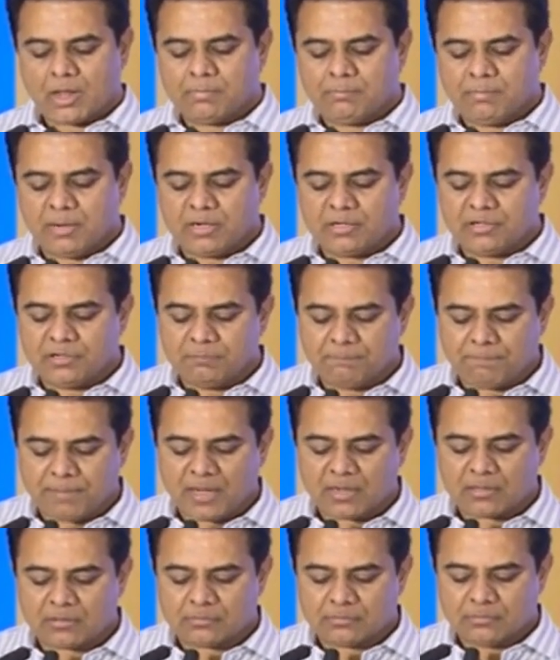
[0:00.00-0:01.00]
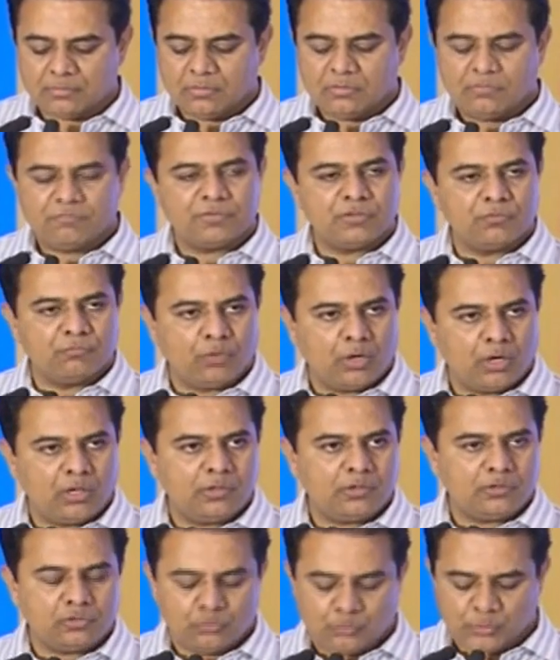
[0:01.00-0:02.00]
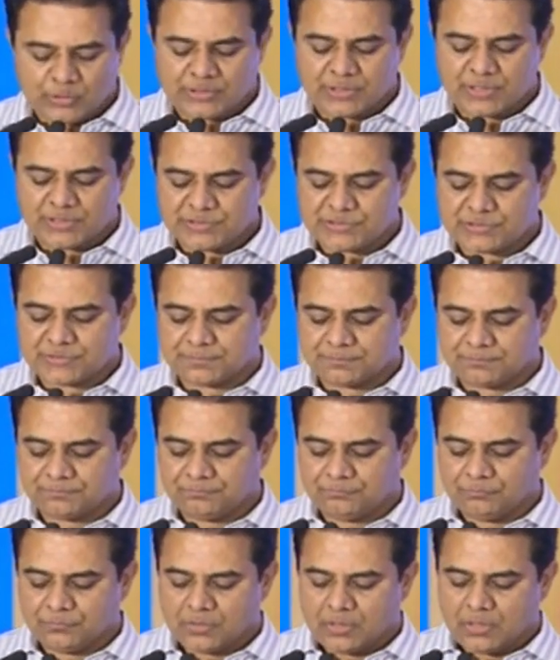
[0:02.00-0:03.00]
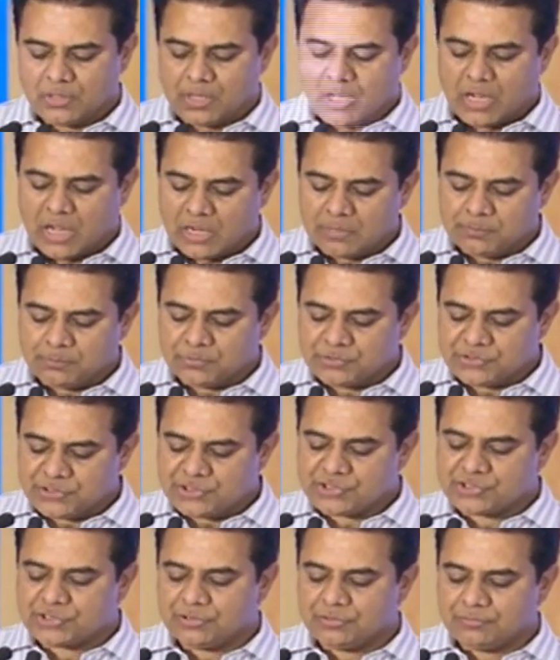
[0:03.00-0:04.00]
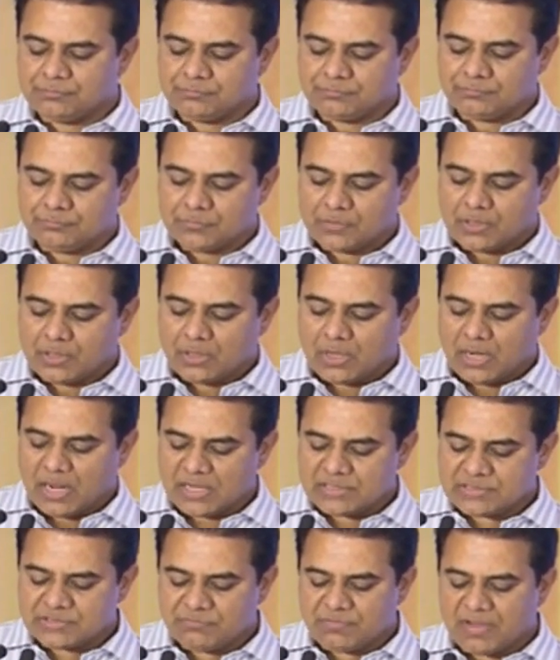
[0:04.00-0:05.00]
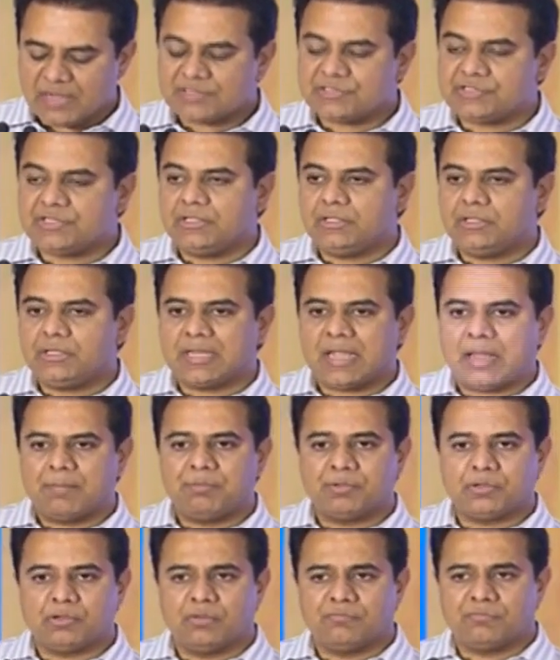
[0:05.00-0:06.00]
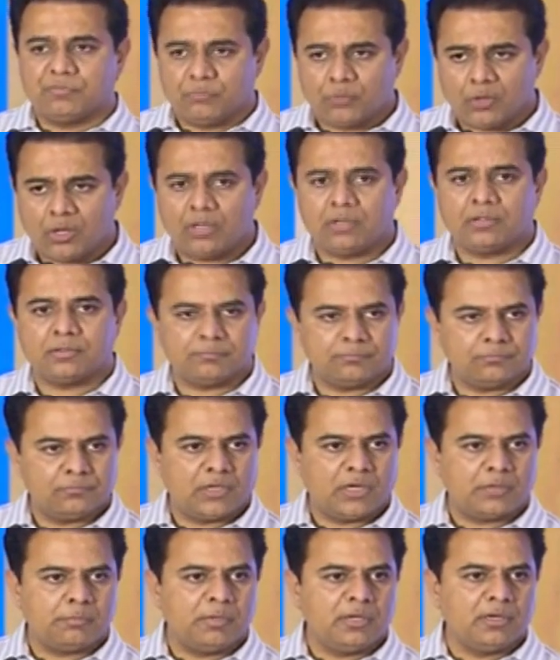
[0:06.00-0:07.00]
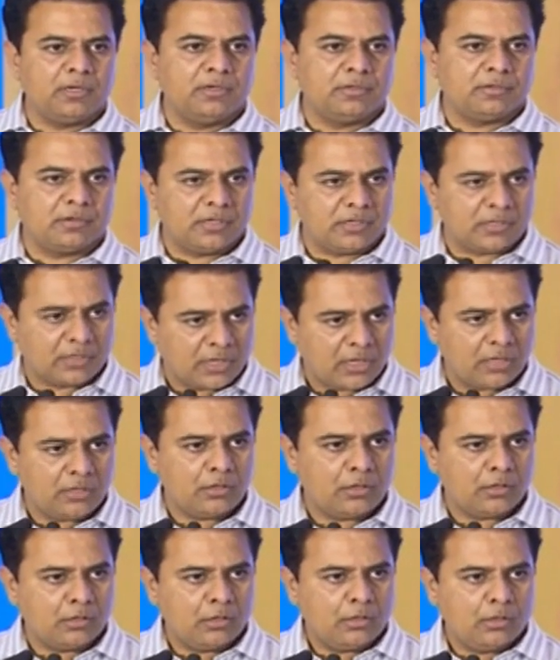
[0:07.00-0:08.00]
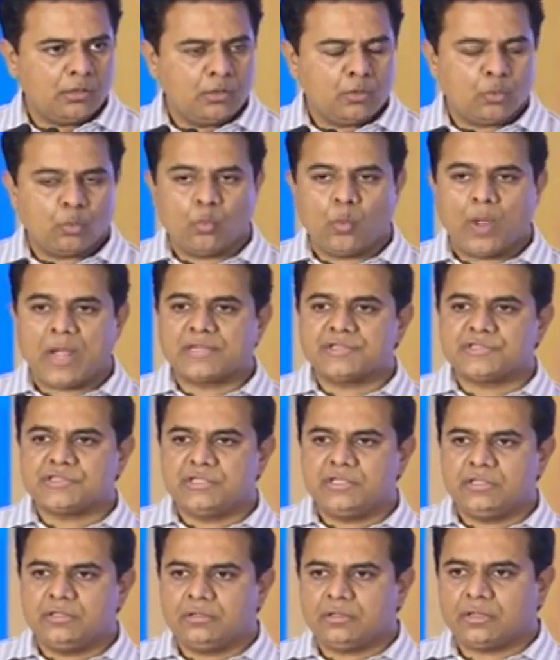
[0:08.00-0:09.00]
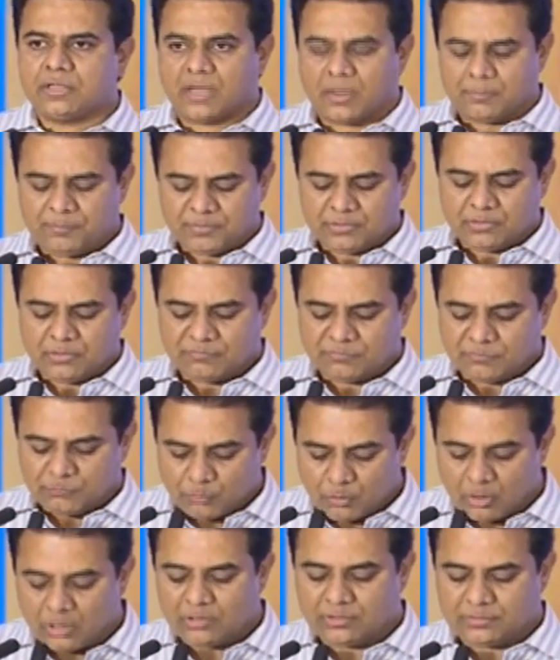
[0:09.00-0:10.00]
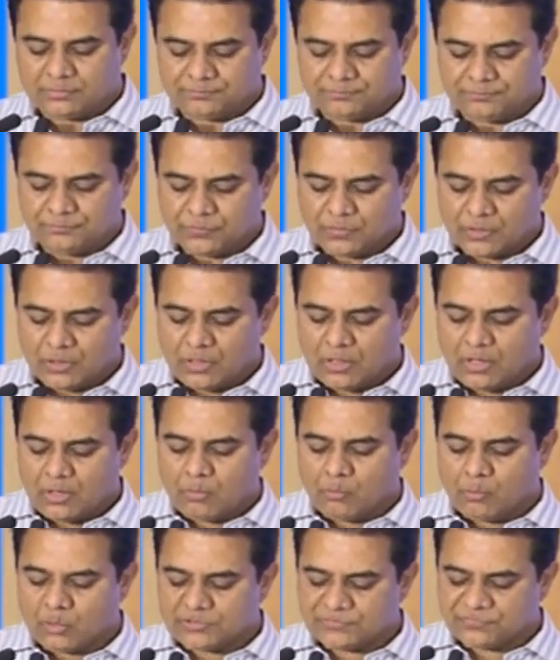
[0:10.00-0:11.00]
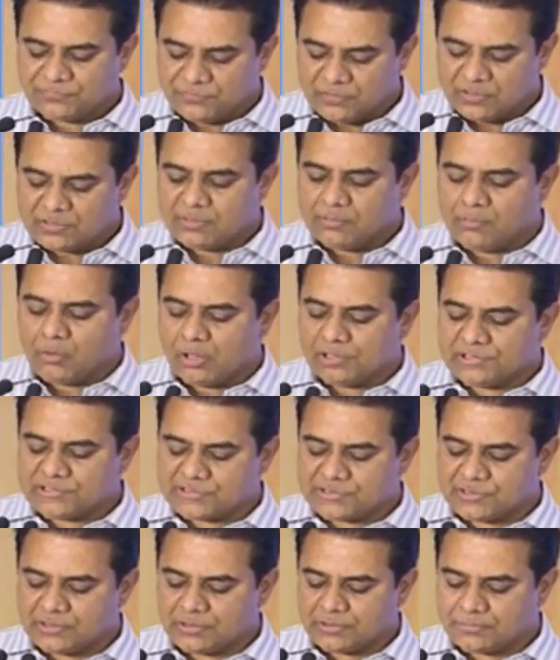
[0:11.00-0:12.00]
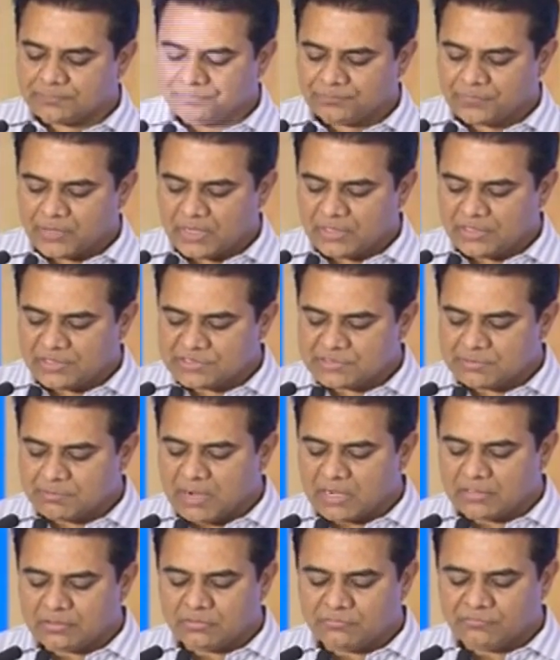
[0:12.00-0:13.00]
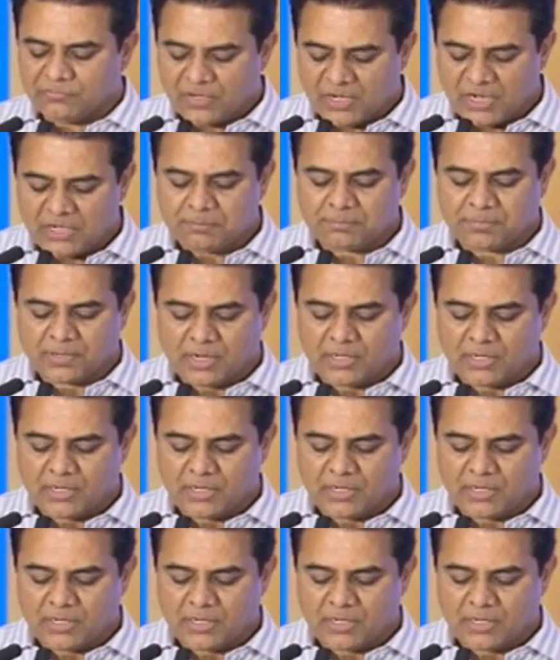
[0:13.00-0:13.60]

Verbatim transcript: and made an impact for the world to witness. Our position as the vaccine capital of the world, let me reiterate again, vaccine capital of the world was further bolstered and it is a matter of great